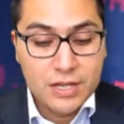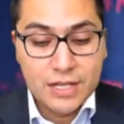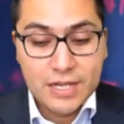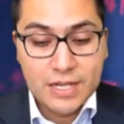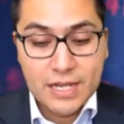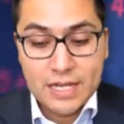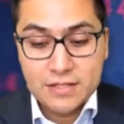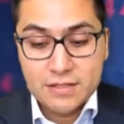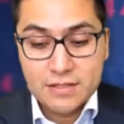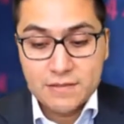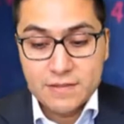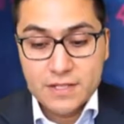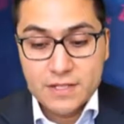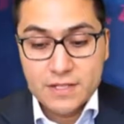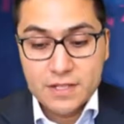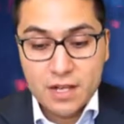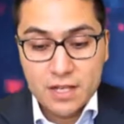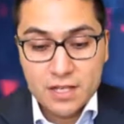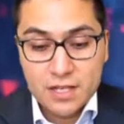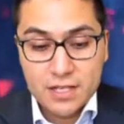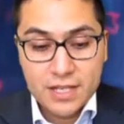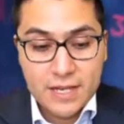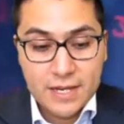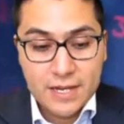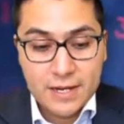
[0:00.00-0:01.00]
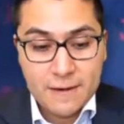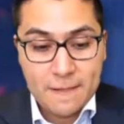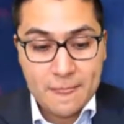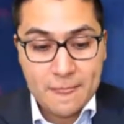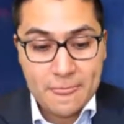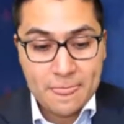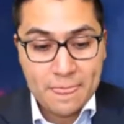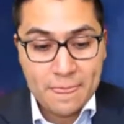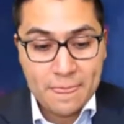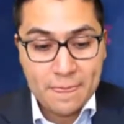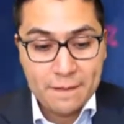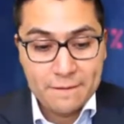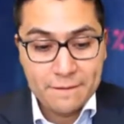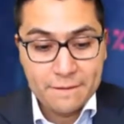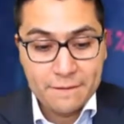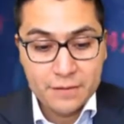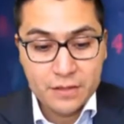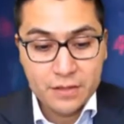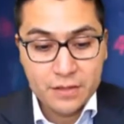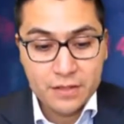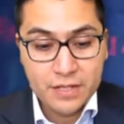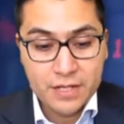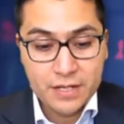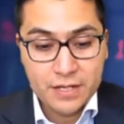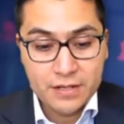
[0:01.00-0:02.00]
In the case of the dollar yen, if
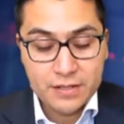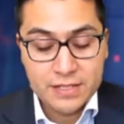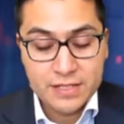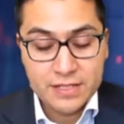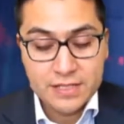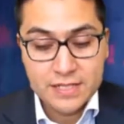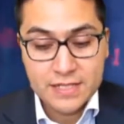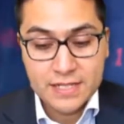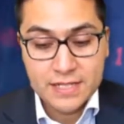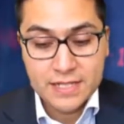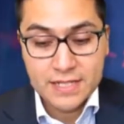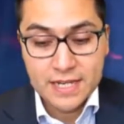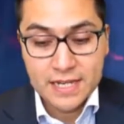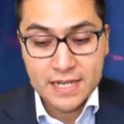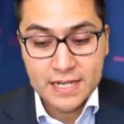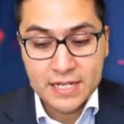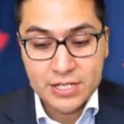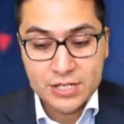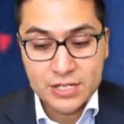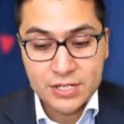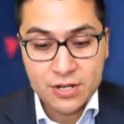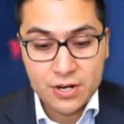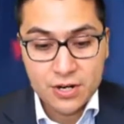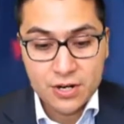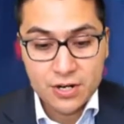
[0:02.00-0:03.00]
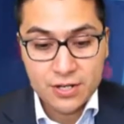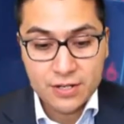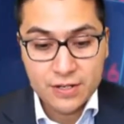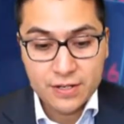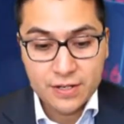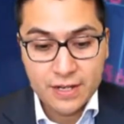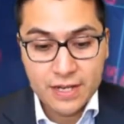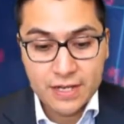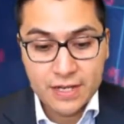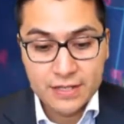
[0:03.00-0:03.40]
you look here, this is the daily chart,